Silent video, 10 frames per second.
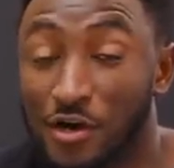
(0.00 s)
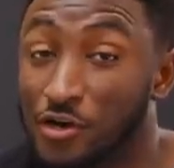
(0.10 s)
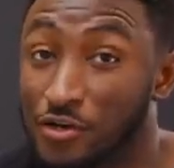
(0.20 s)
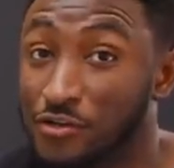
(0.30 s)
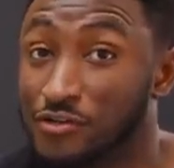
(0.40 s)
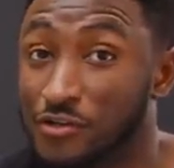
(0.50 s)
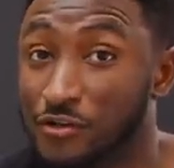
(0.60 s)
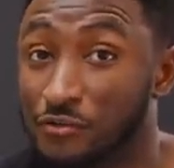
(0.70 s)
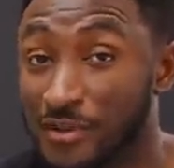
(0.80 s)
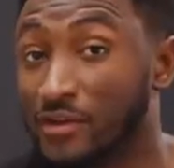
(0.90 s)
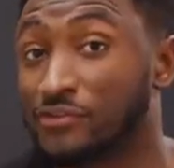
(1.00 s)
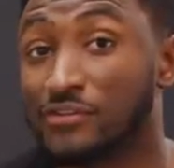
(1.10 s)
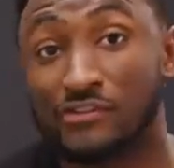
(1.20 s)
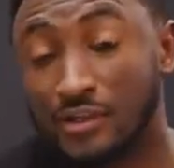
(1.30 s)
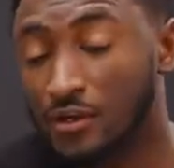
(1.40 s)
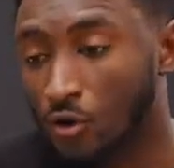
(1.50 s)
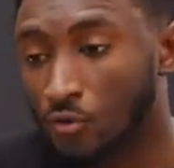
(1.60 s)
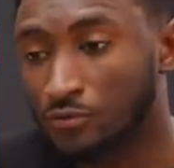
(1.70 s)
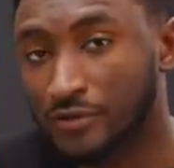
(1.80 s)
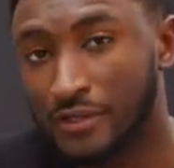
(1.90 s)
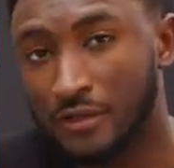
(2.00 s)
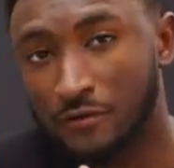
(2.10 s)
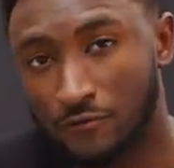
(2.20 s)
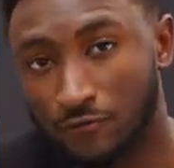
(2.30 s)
a good deal because it's the only